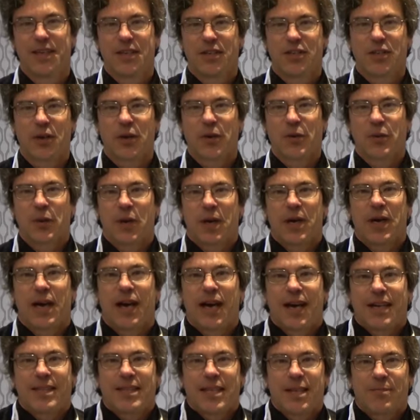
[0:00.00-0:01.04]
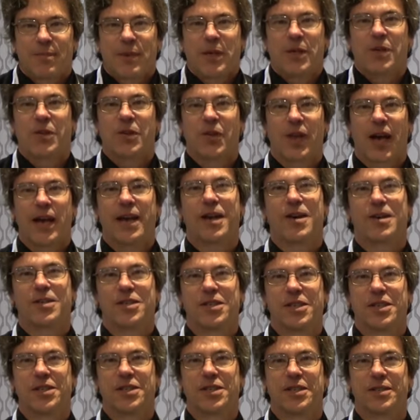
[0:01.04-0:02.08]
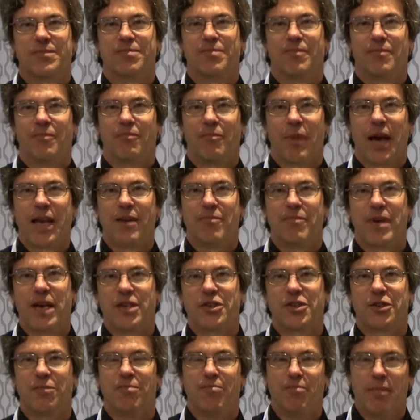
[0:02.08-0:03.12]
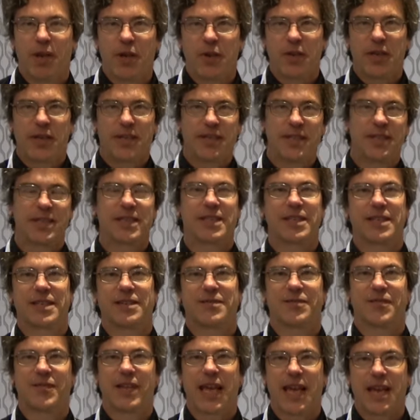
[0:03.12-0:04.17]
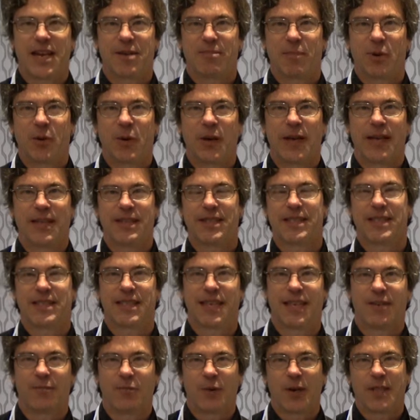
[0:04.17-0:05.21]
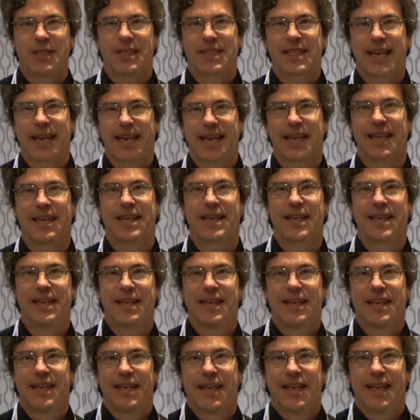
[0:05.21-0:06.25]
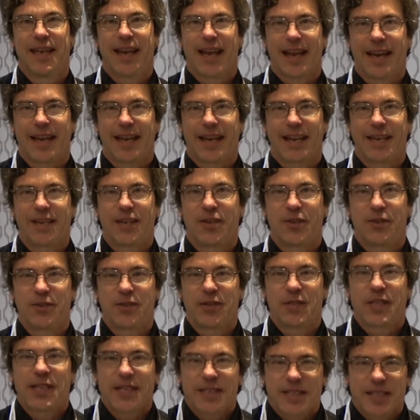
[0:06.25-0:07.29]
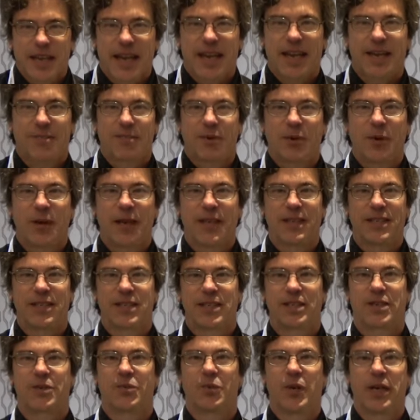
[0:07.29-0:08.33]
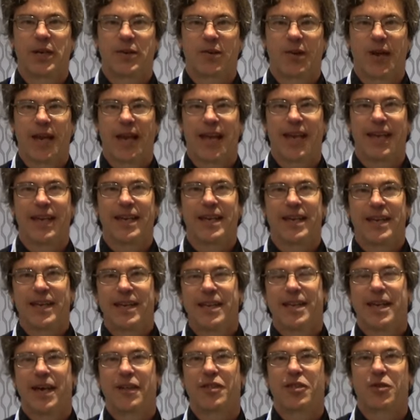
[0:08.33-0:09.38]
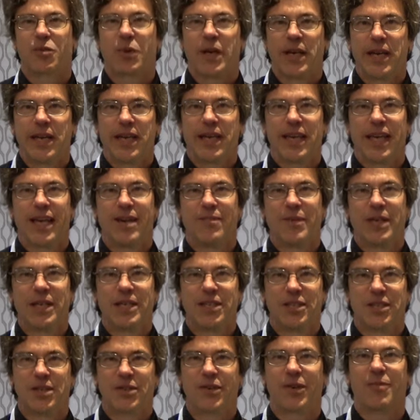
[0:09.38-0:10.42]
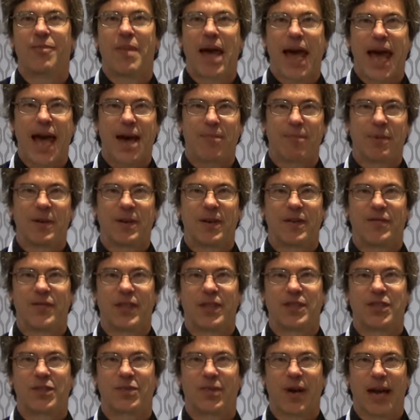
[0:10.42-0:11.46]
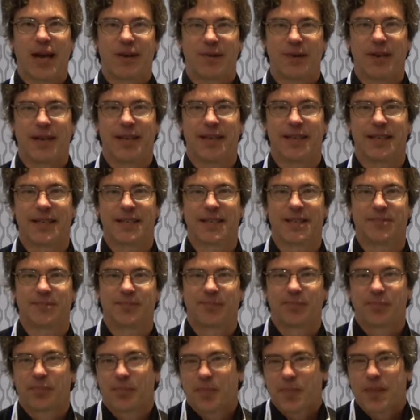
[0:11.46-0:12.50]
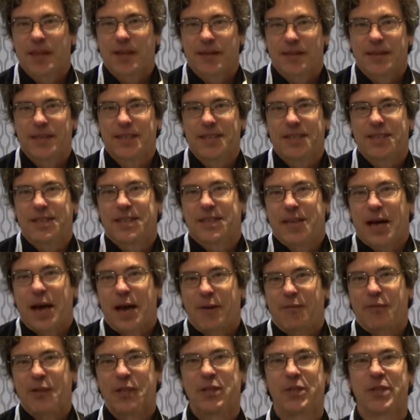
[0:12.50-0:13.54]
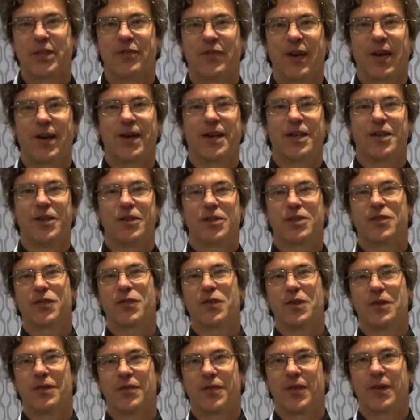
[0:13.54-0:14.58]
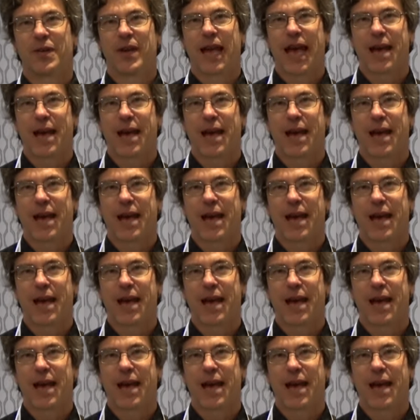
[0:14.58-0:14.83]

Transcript: So a typical LiDAR system might measure millions of data points in one second, and it can use these data points to recreate a 3D image or map of the surroundings. This is obviously very useful for